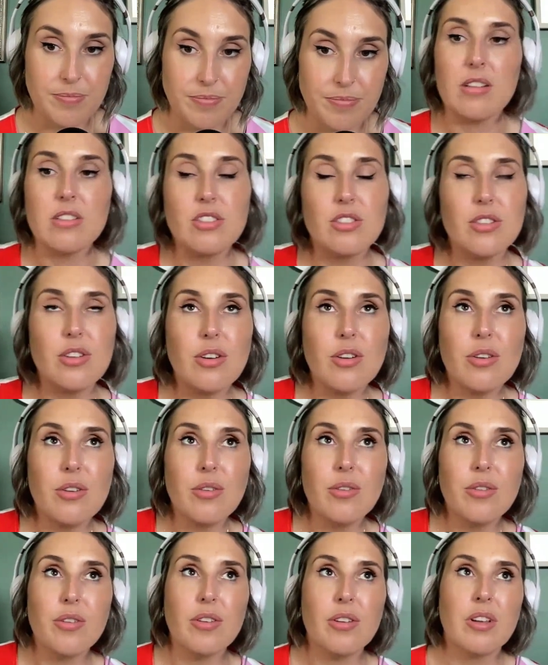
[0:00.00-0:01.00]

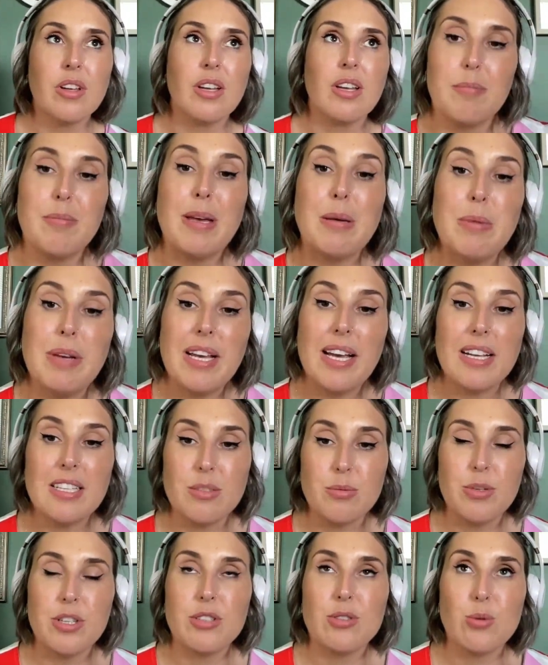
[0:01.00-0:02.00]
So maybe
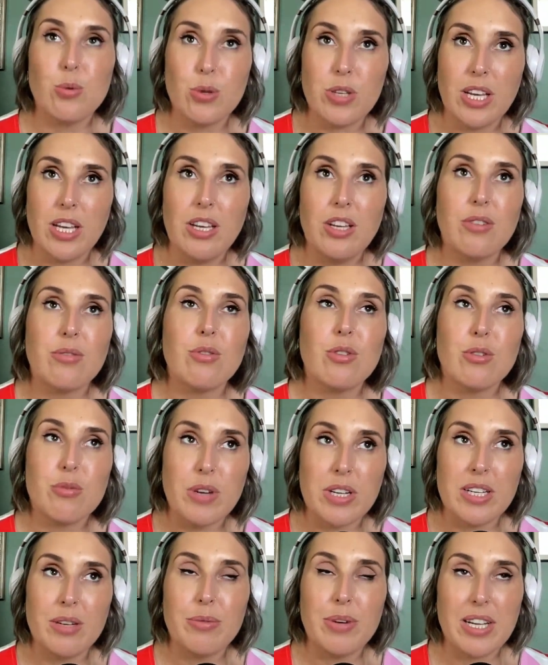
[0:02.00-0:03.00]
as we're talking, you're
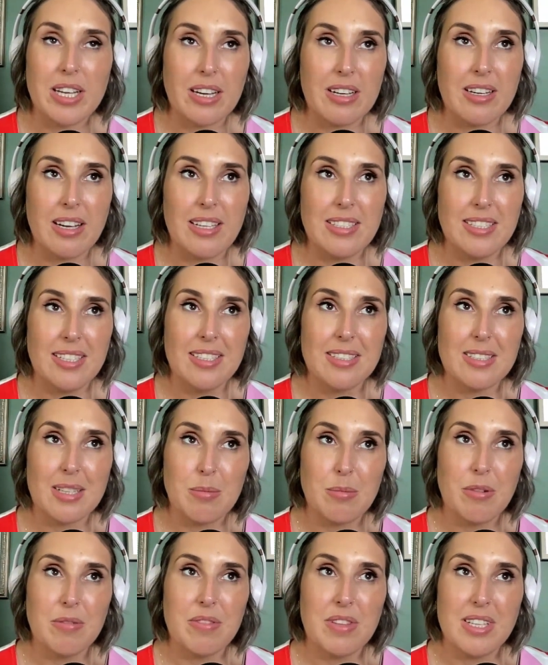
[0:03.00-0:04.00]
already recognizing
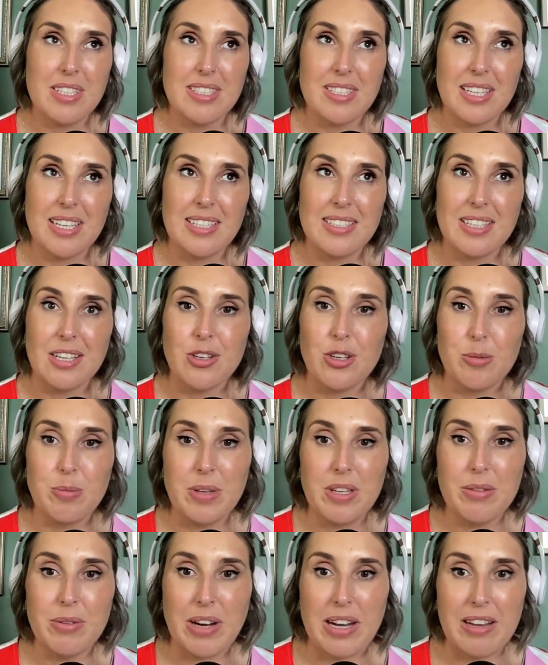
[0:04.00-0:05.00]
some of these things that could
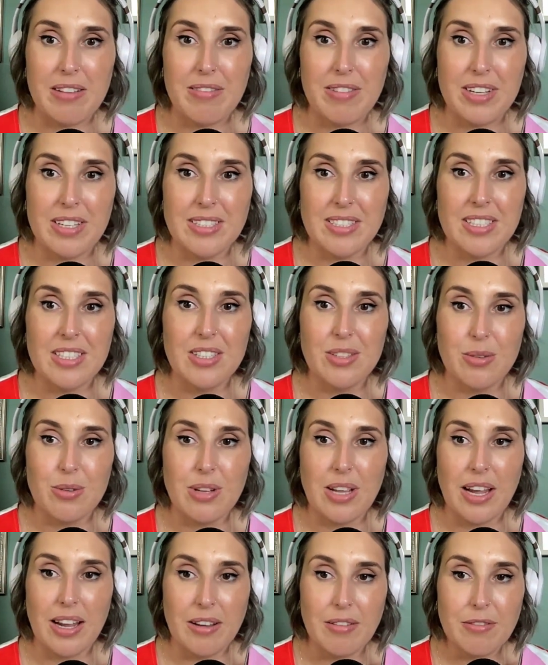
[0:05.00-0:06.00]
be relevant in your
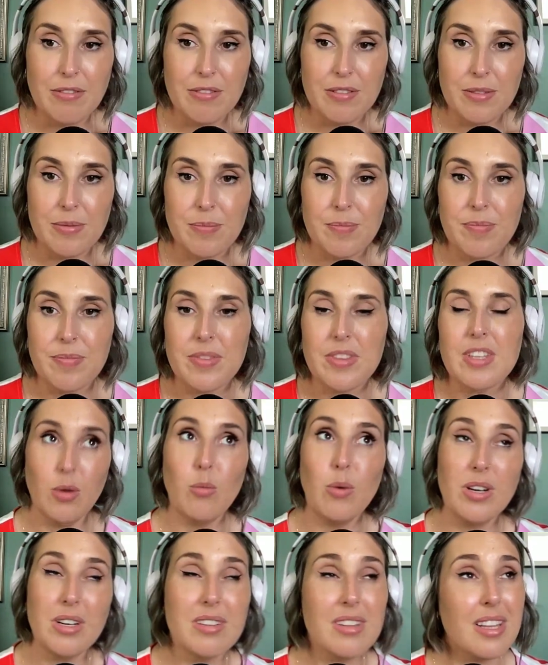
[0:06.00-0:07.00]
life.
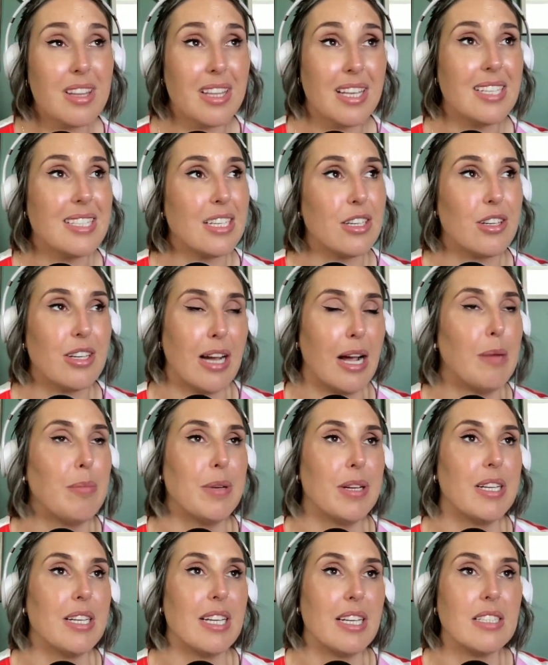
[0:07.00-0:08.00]
One of the things that could
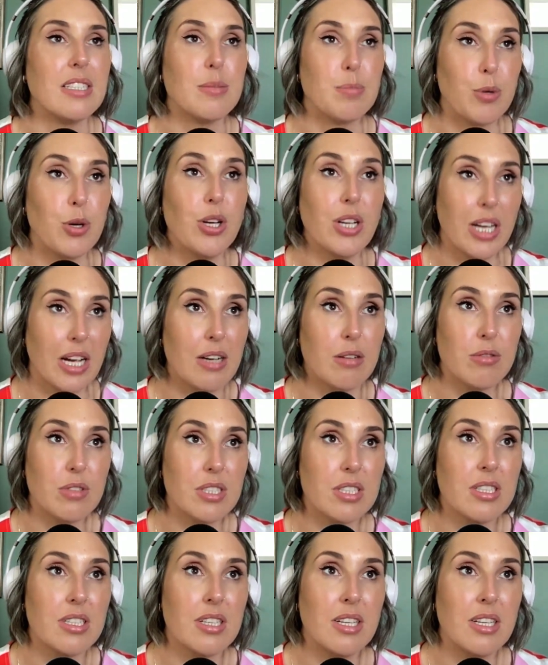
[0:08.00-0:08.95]
happen is burnout.